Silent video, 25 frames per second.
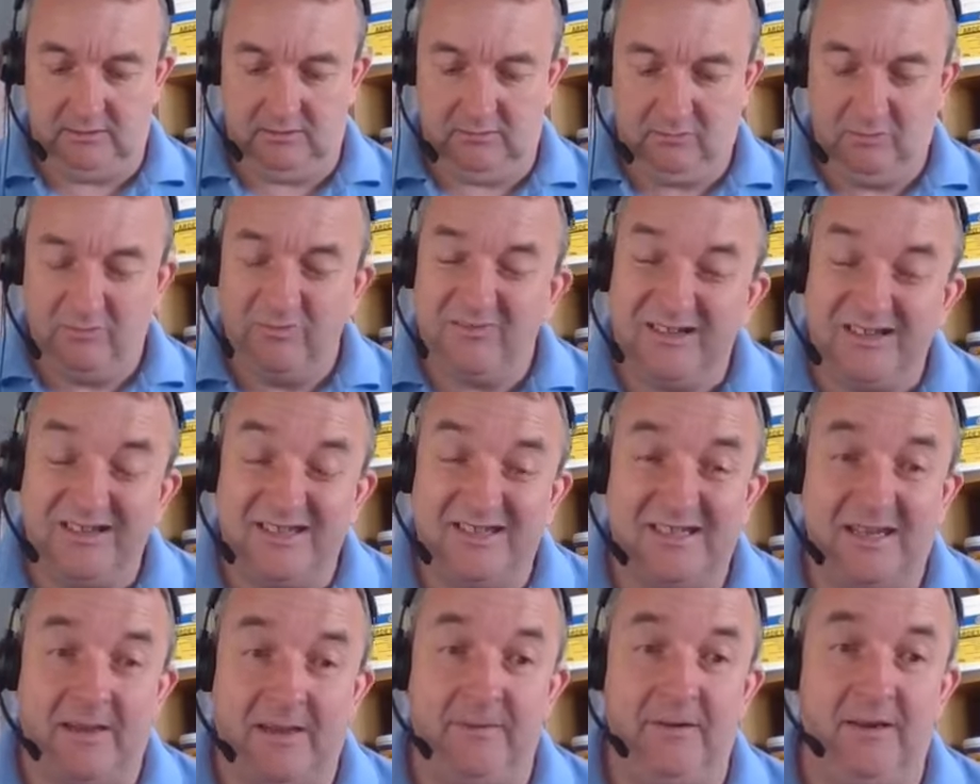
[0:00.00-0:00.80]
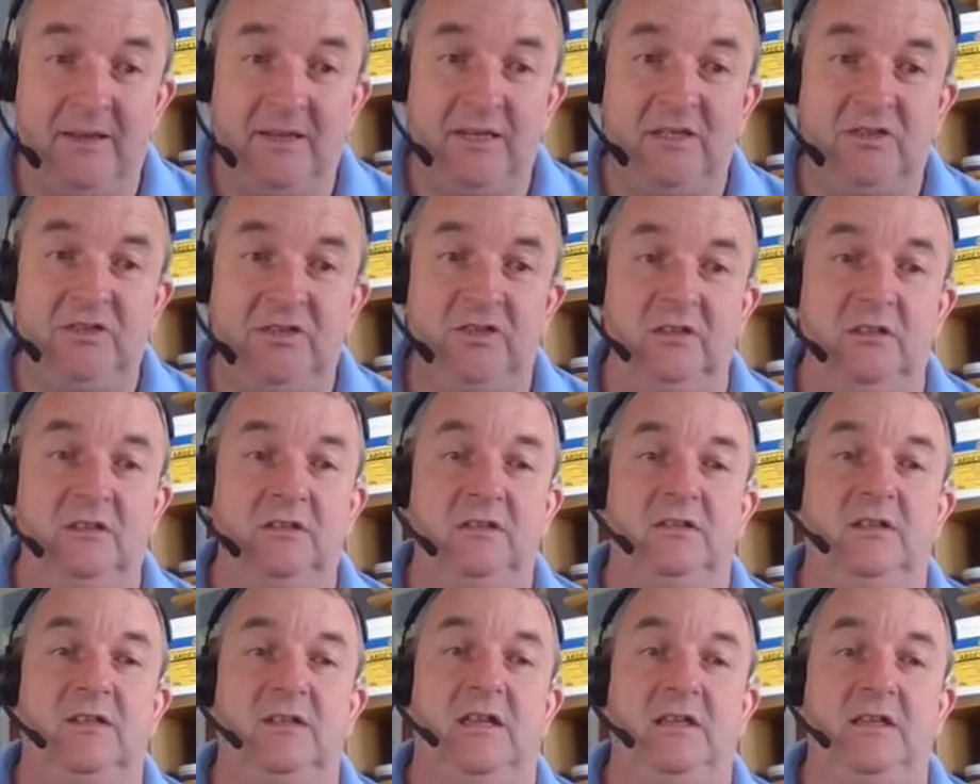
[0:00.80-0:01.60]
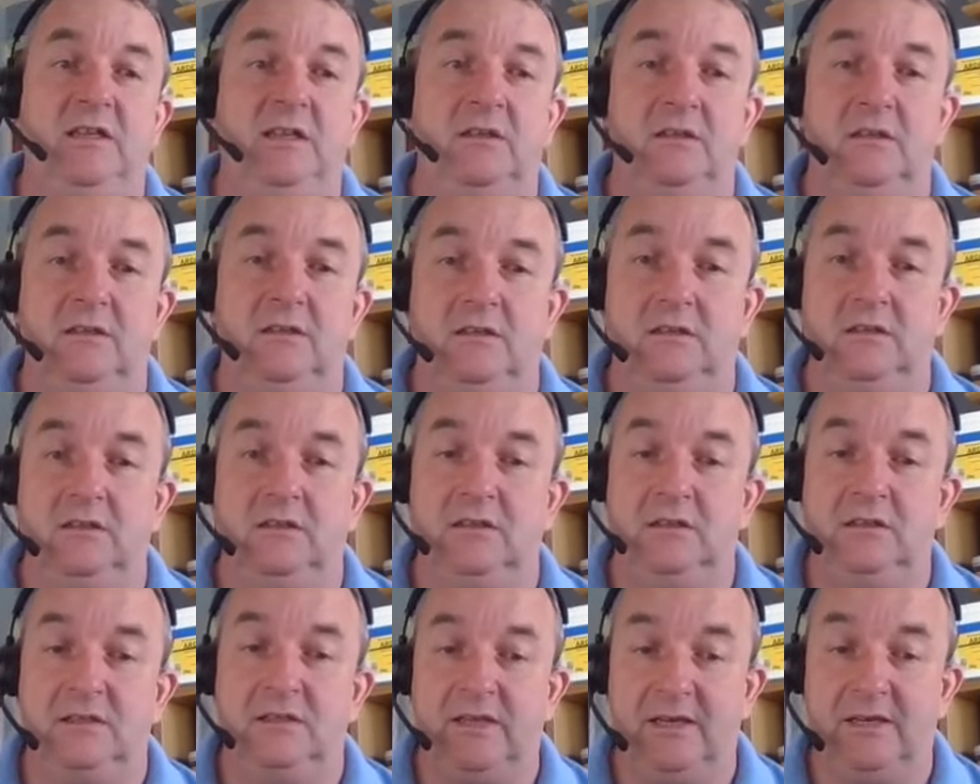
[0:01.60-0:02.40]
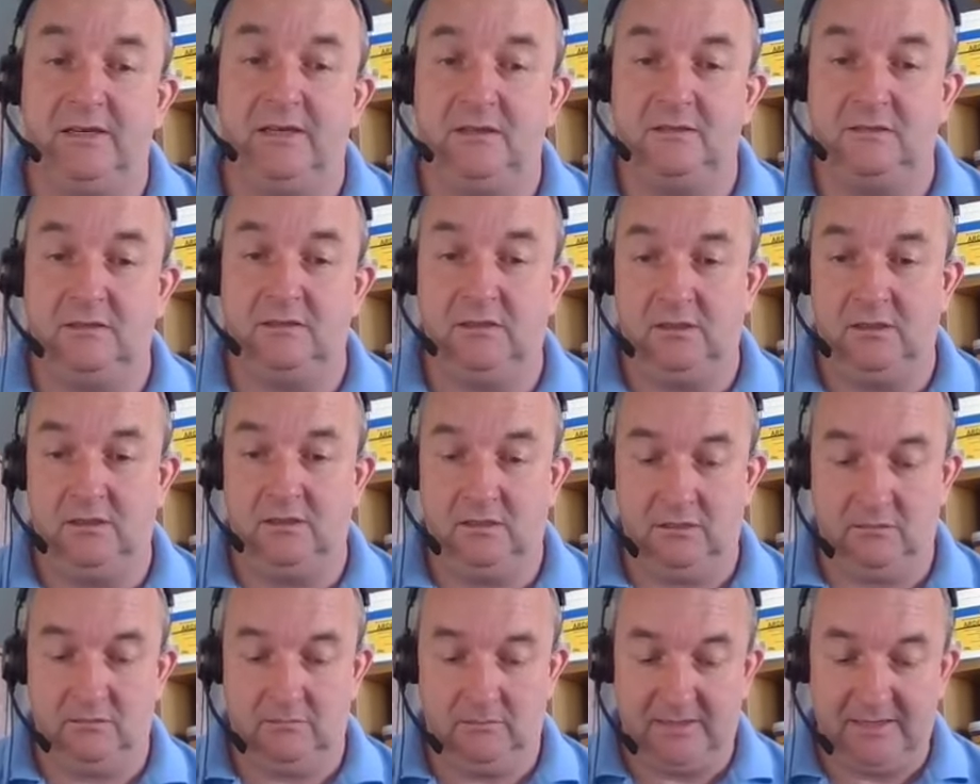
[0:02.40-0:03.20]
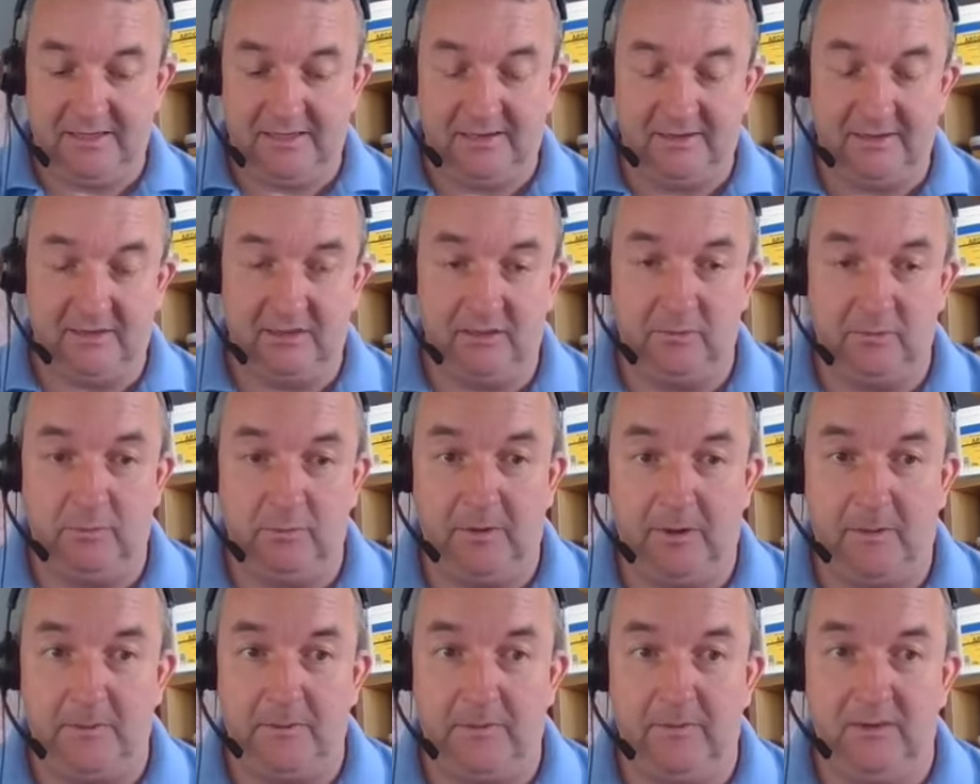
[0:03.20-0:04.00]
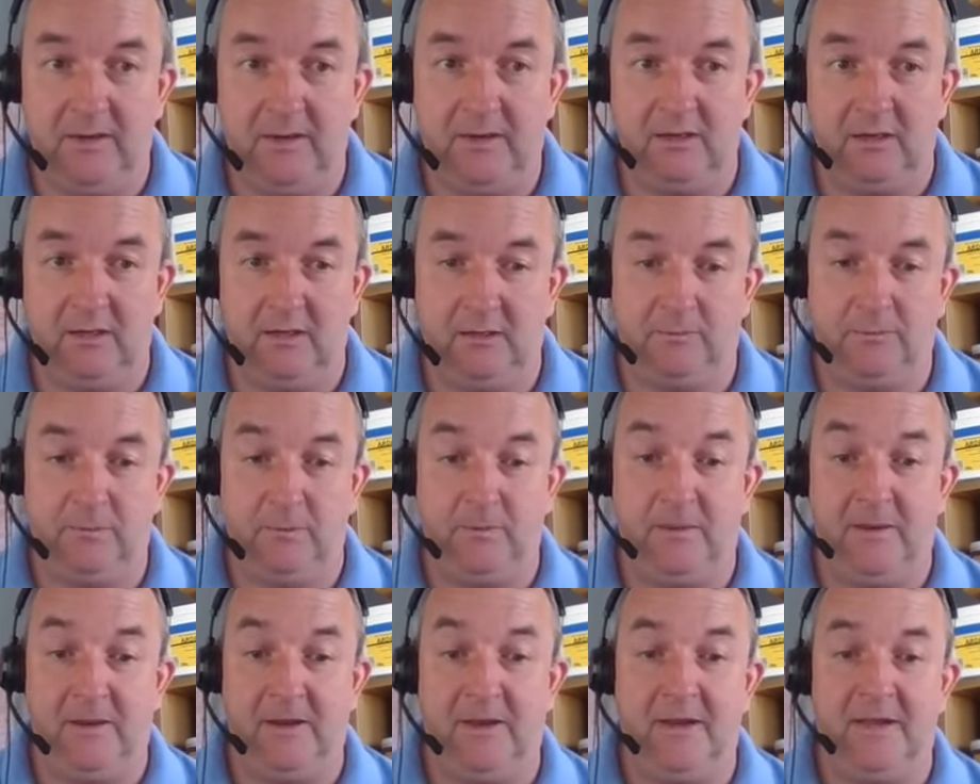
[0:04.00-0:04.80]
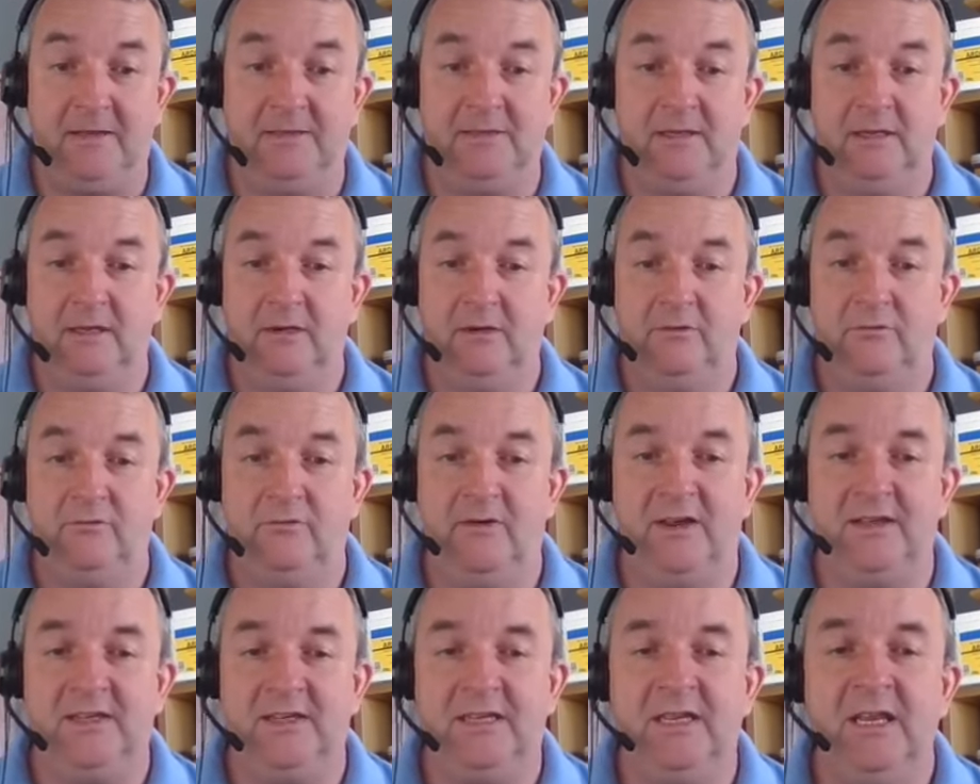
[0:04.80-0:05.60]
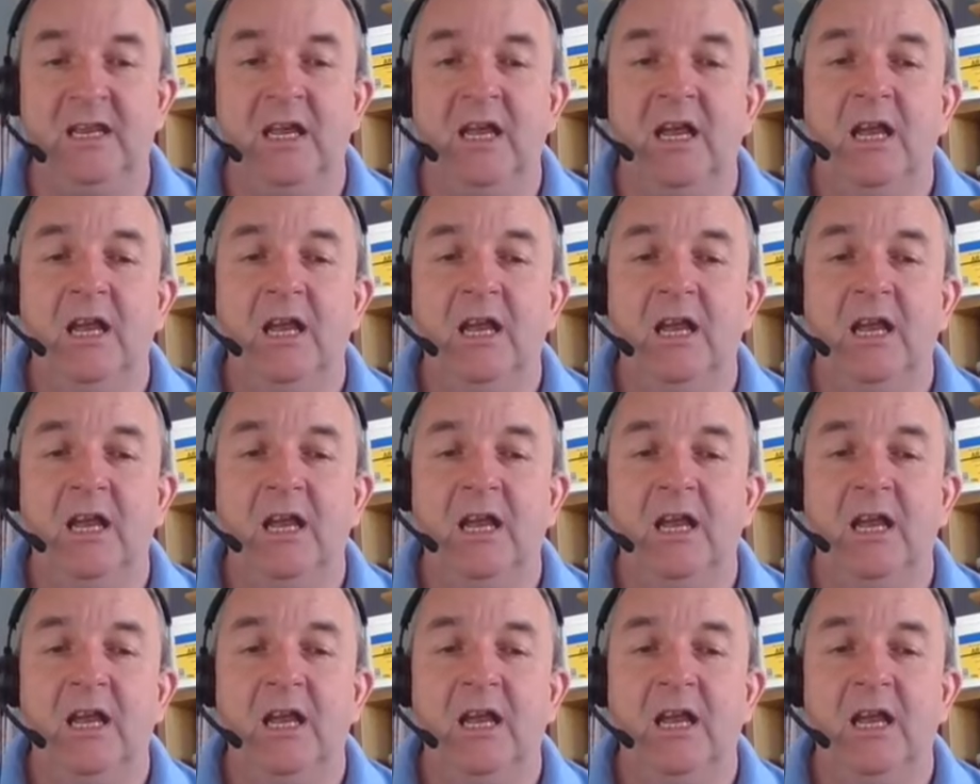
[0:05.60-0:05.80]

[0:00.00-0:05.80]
contamination. Get it mechanically prepared, ready.